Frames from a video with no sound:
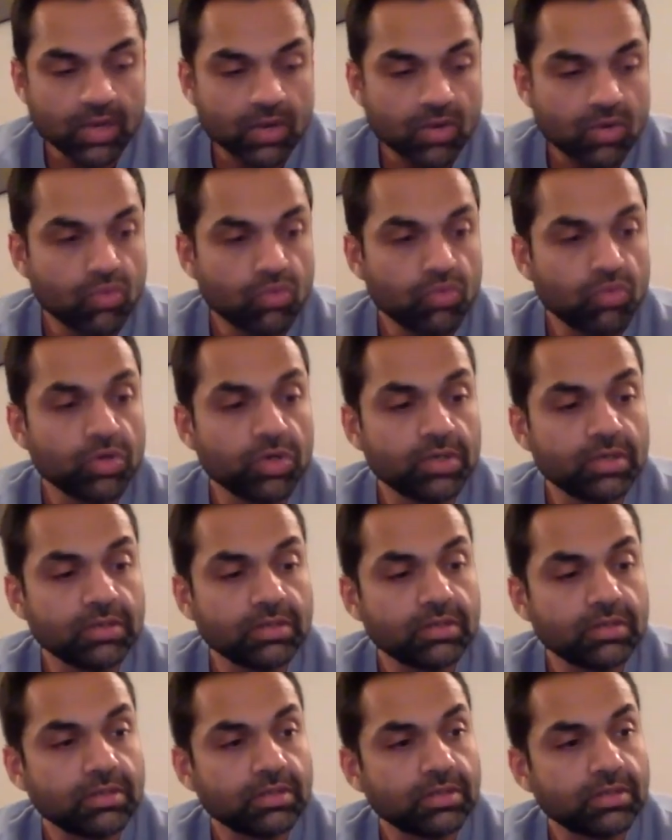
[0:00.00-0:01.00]
would
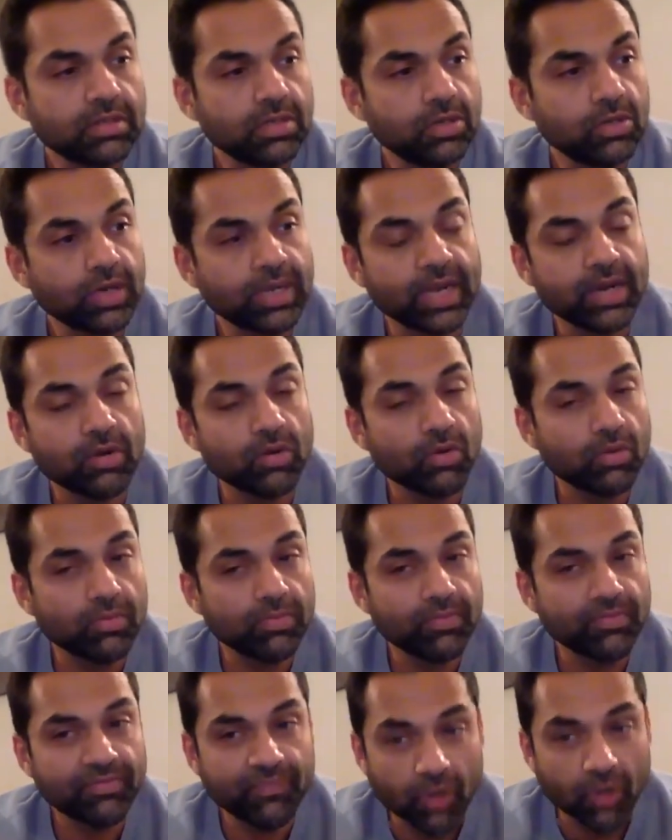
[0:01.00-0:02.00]
look at
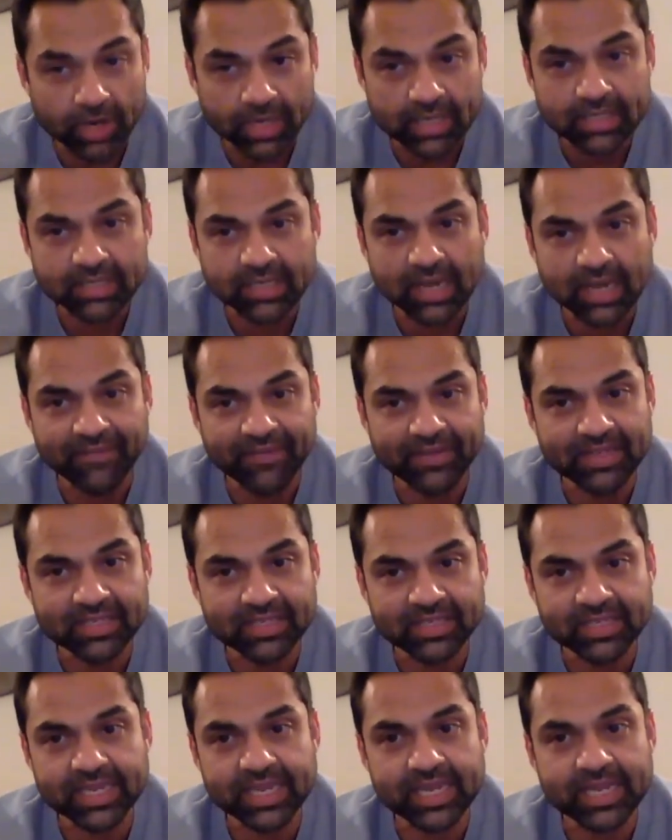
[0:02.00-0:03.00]
foreign stuff and
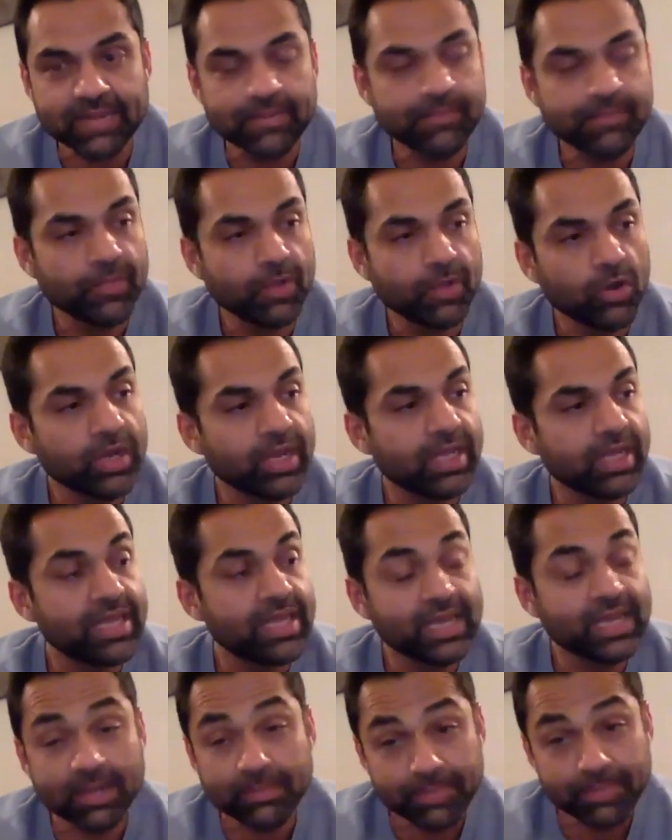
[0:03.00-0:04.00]
see, okay,
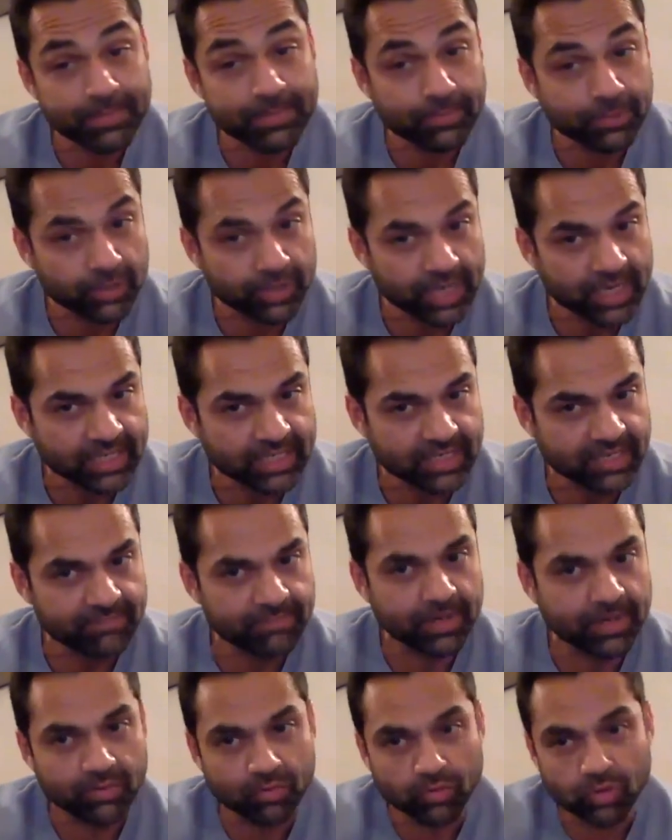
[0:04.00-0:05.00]
they can be progressive,
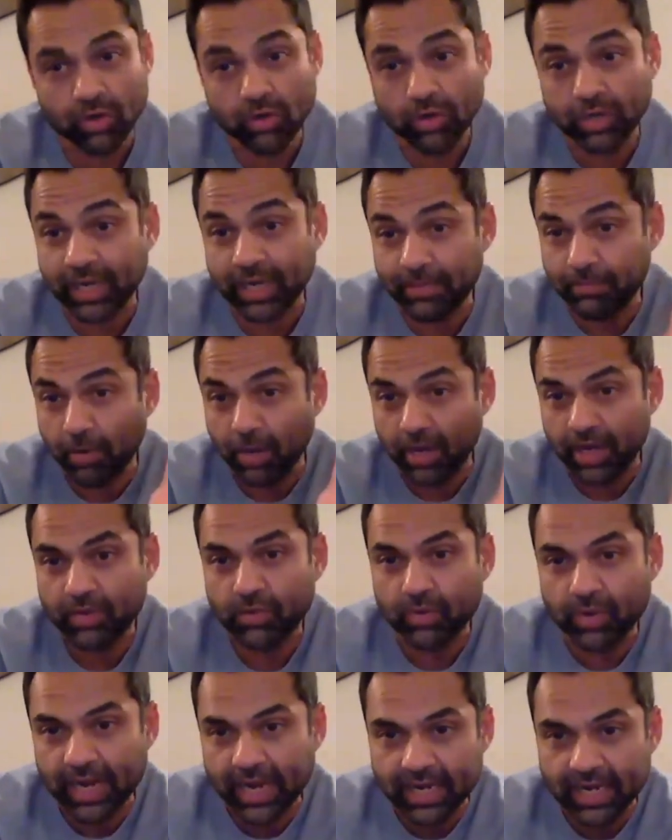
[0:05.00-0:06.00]
but would look at
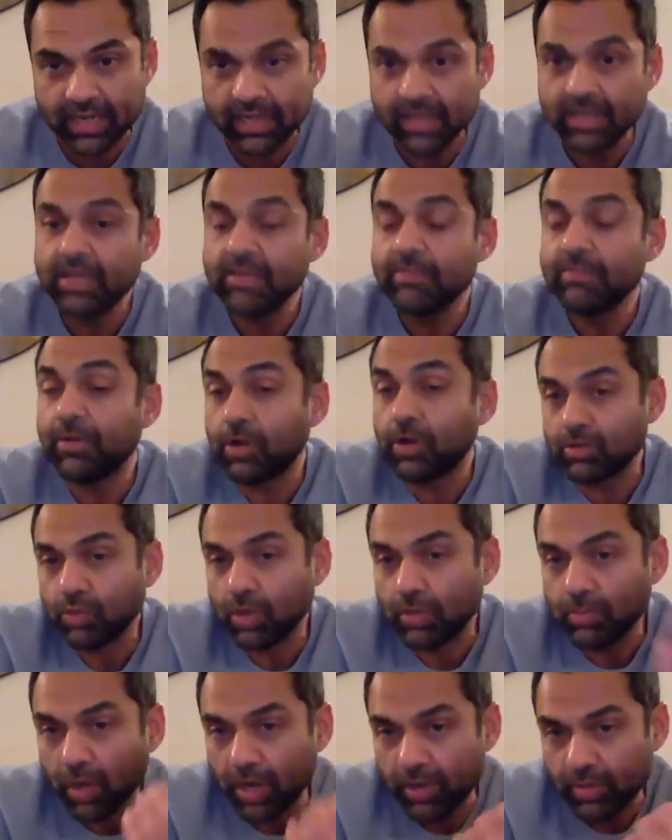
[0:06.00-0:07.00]
Bollywood and because
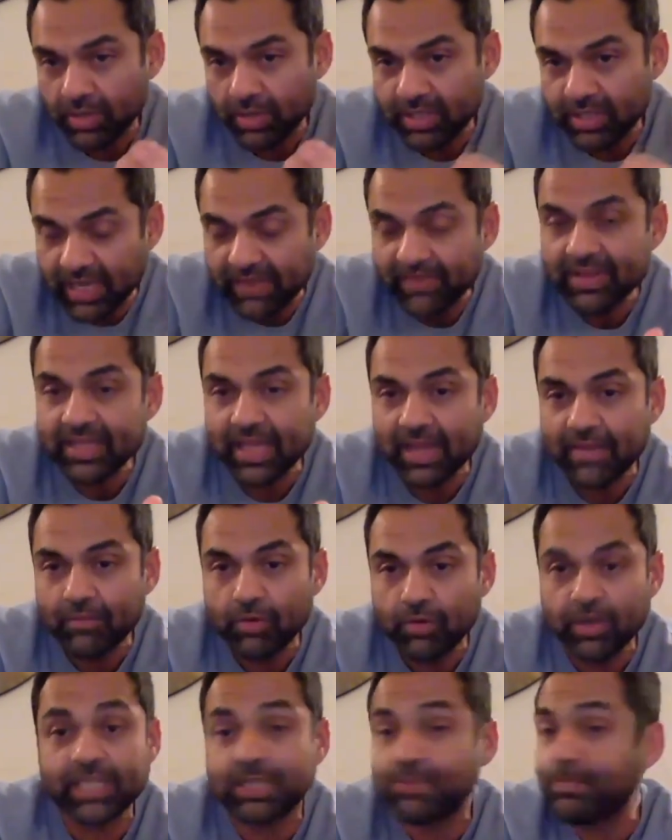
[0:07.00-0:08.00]
what Bollywood is giving them
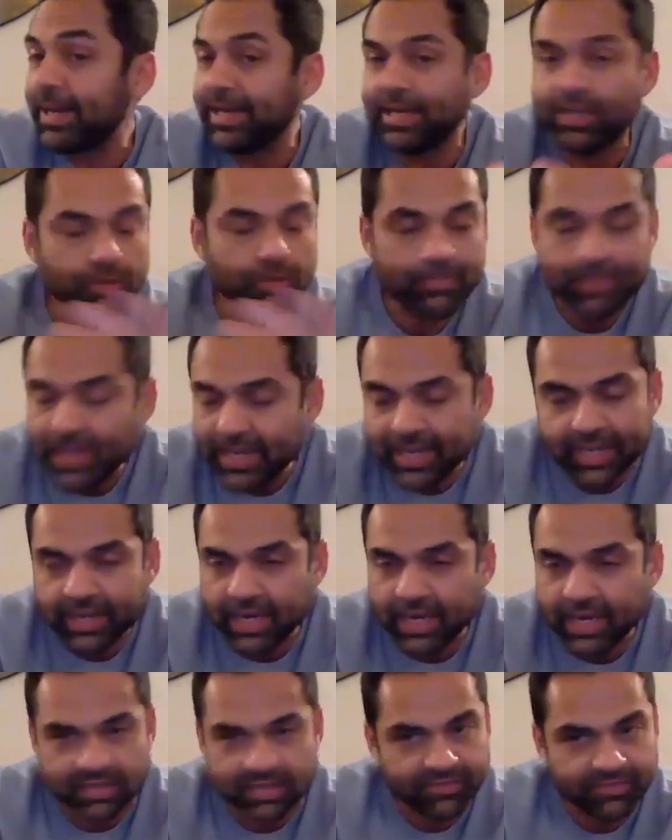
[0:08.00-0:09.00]
would expect it to be
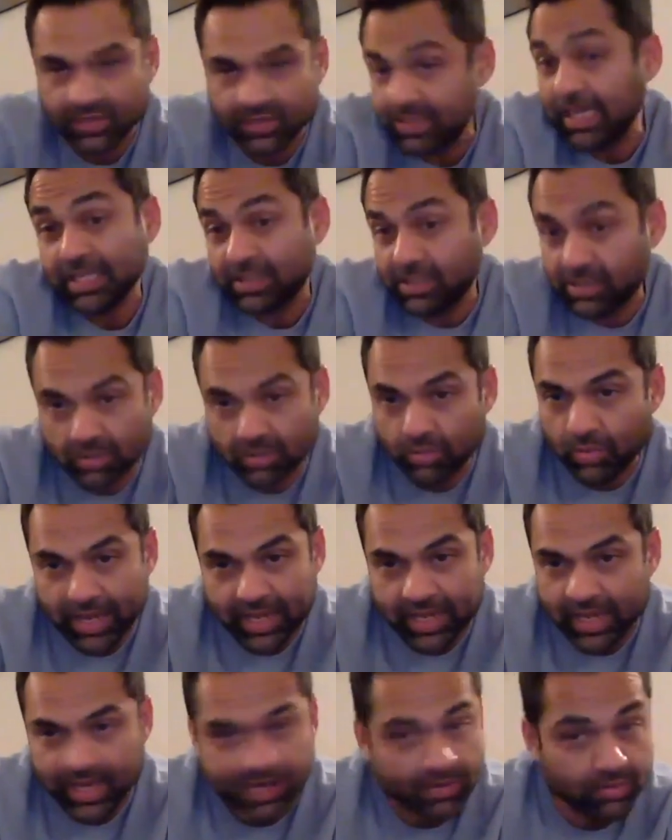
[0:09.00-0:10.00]
regressive because that's just the way
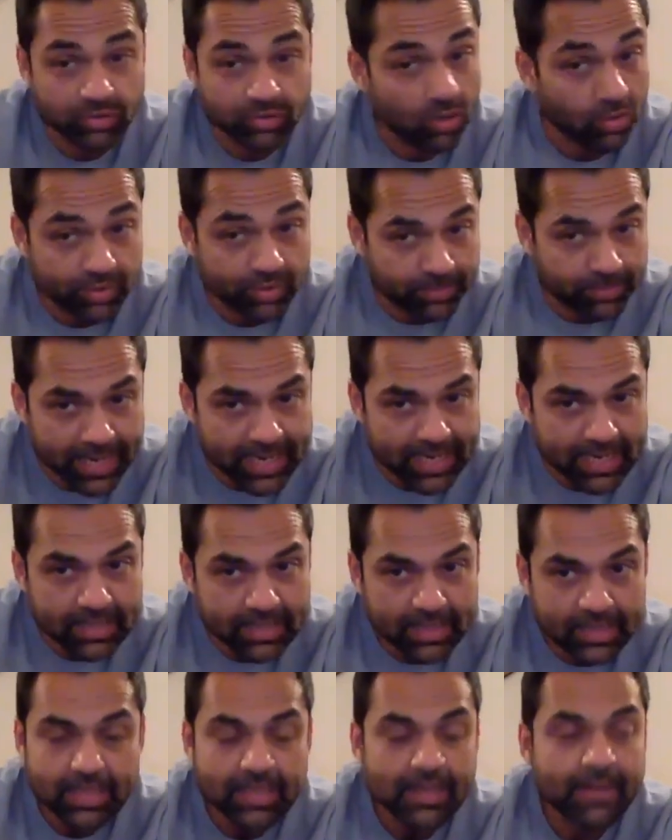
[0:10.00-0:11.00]
it was always been.
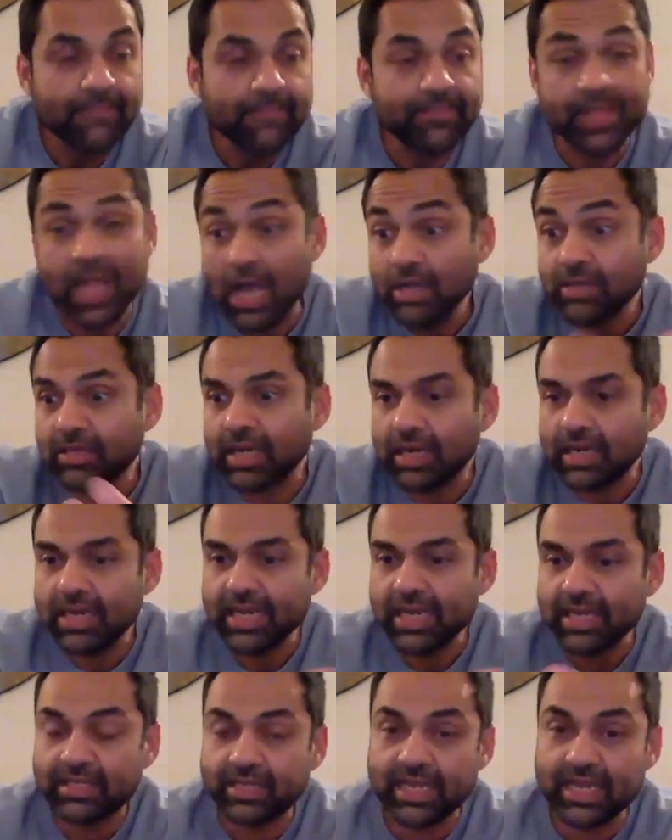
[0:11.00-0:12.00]
Now suddenly
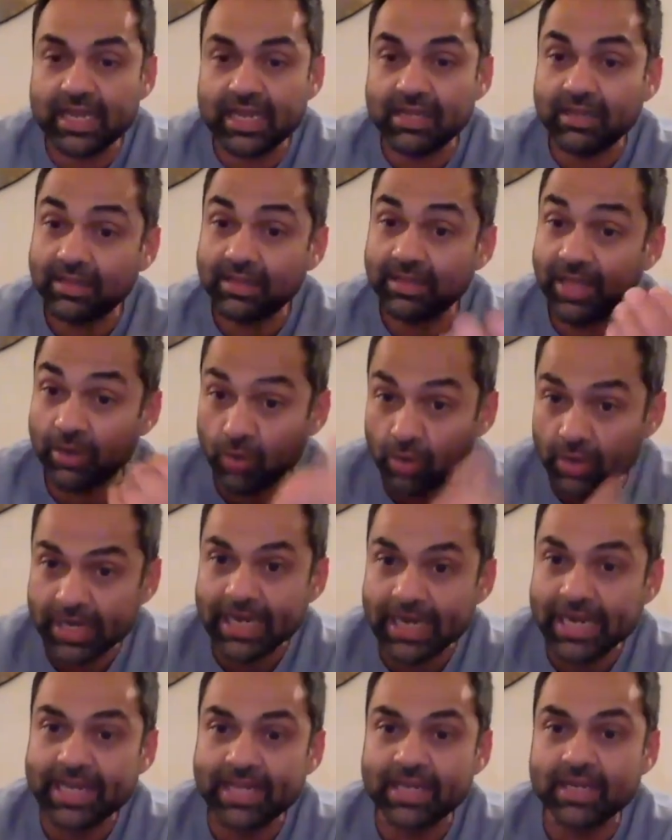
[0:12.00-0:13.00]
are seeing their own
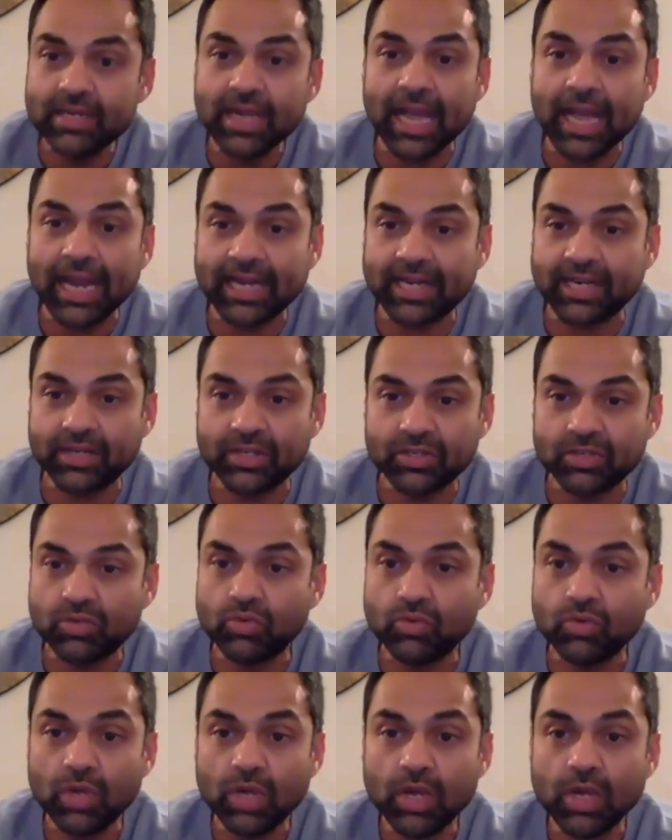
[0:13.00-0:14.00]
Indian actors
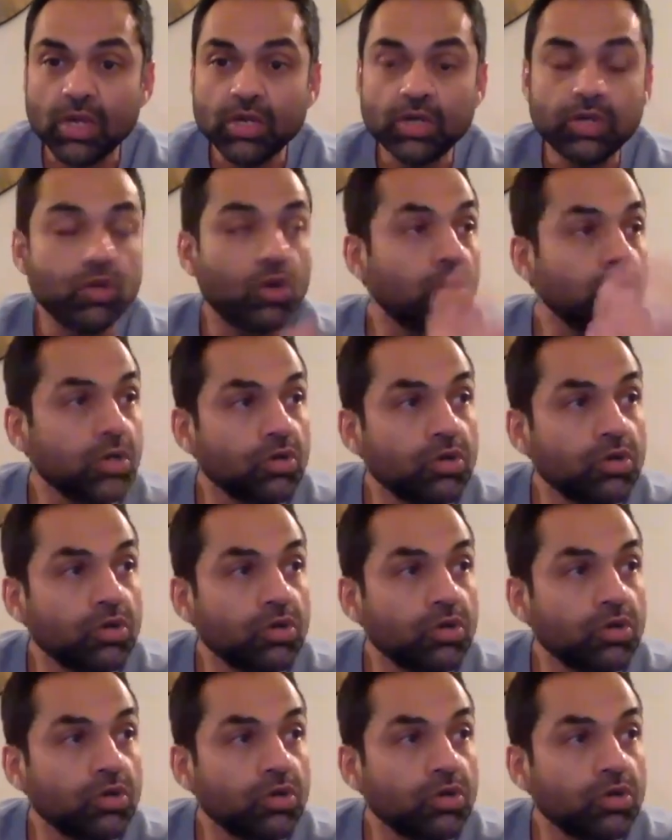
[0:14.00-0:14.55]
who don't